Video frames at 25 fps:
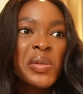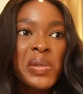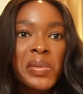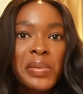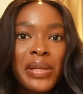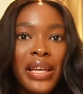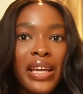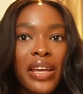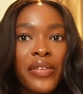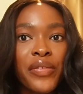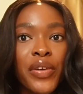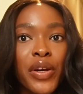was
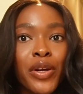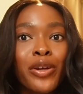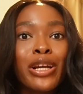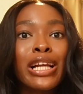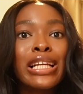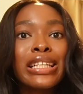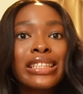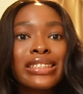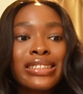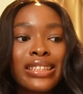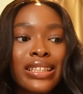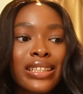like a very
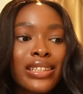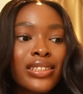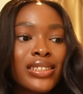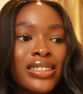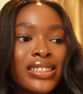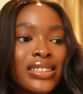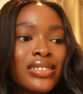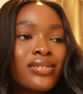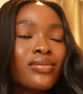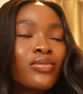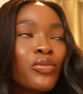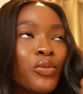realistic
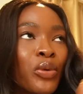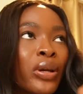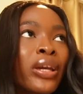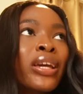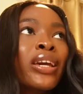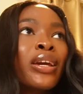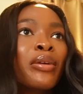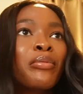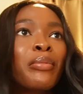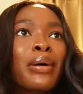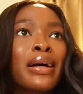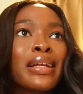
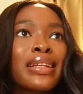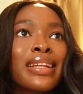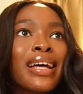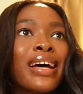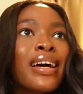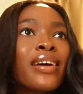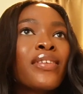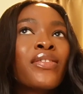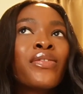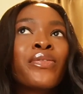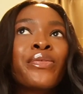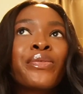week in my
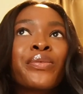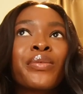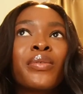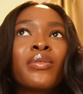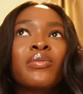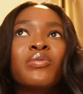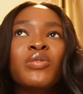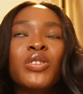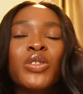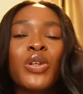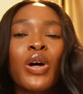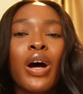life.
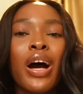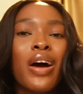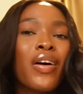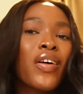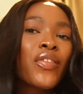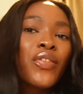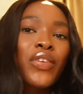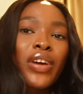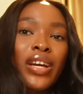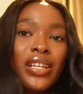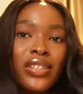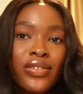You know, how I
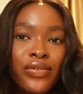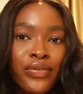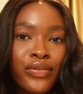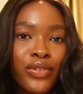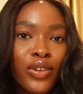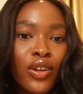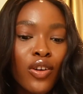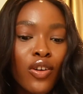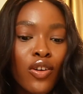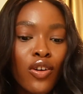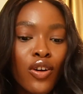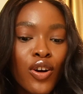forget to
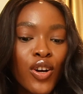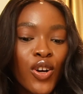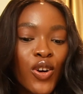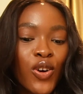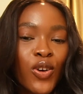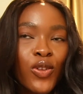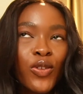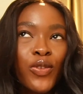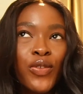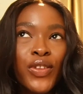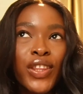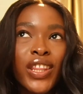vlog,
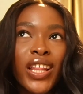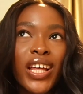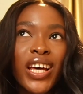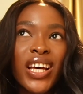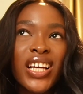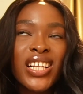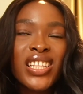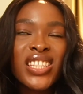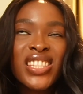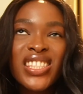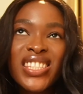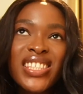all of
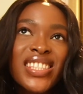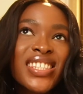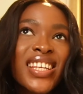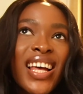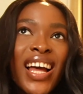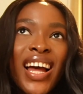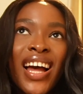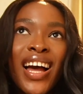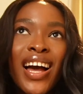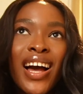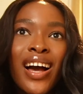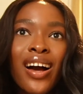that.
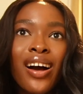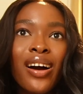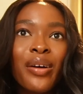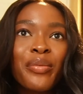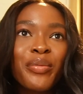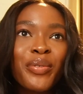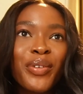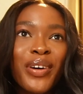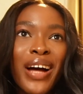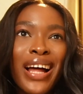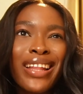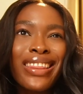
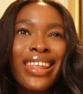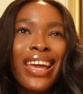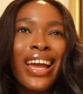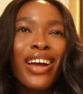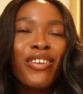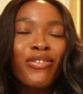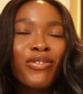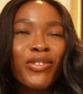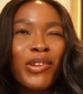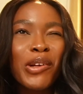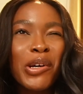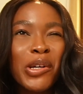But I think
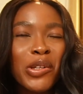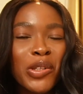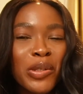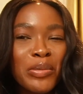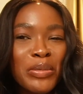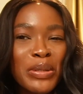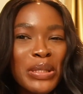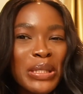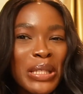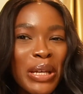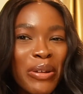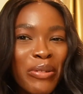I vlogged
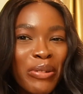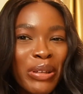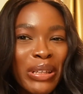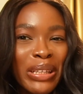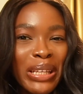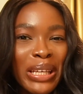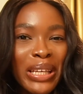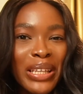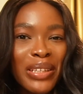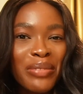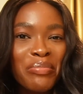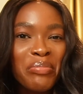almost every
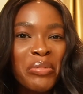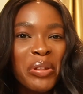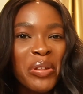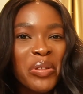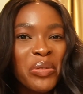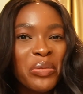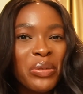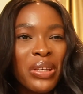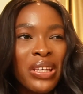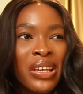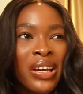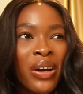day
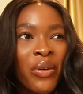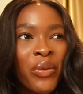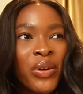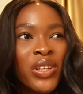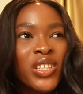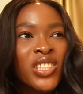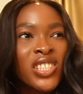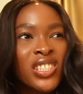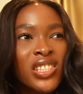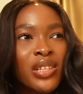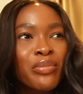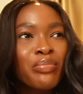this week,
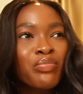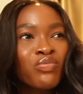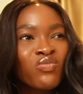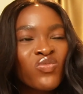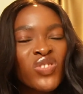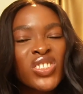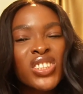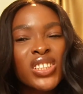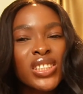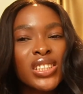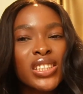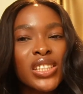which is a
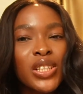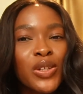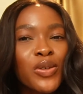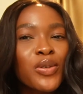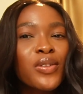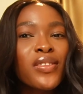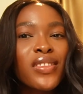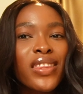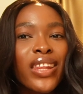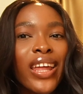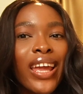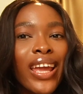
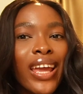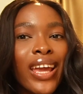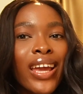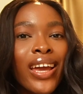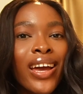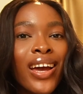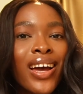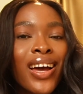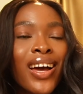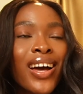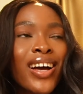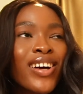good
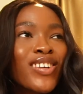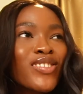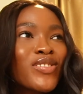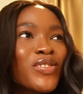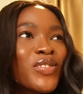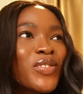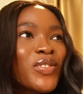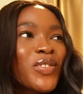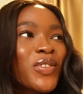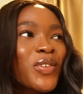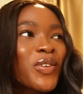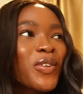thing.
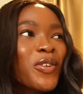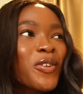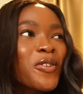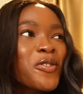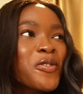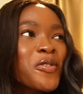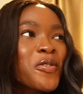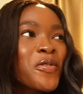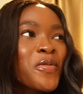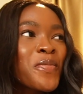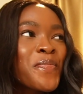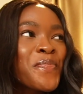So
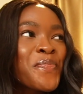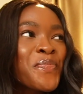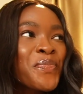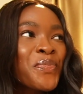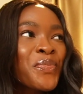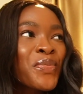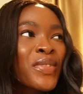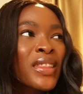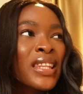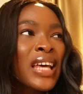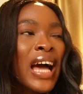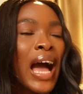
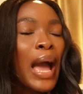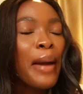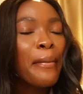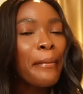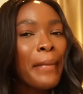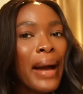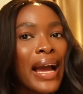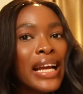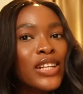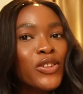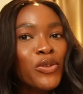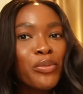I
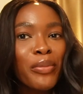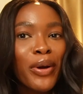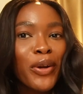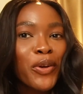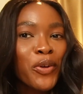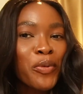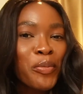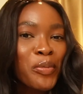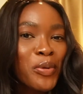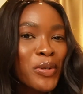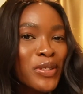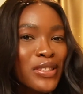might or might
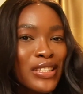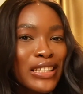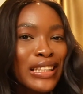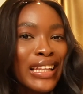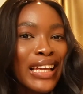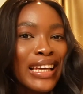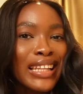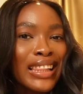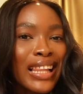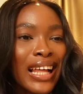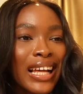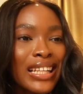not post it
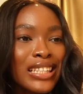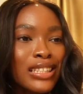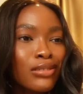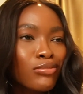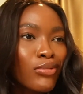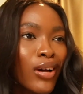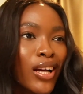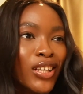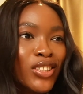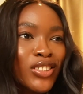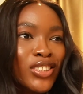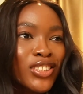like that.
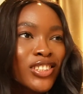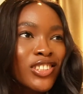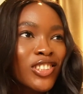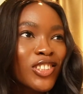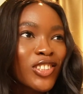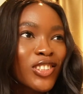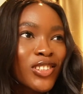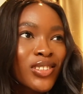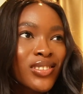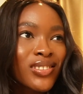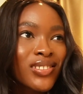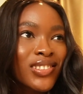I'm actually
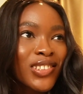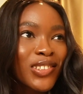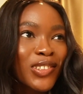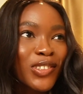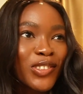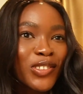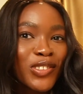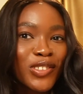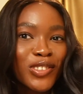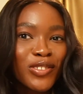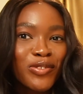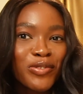just
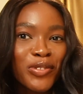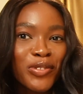continue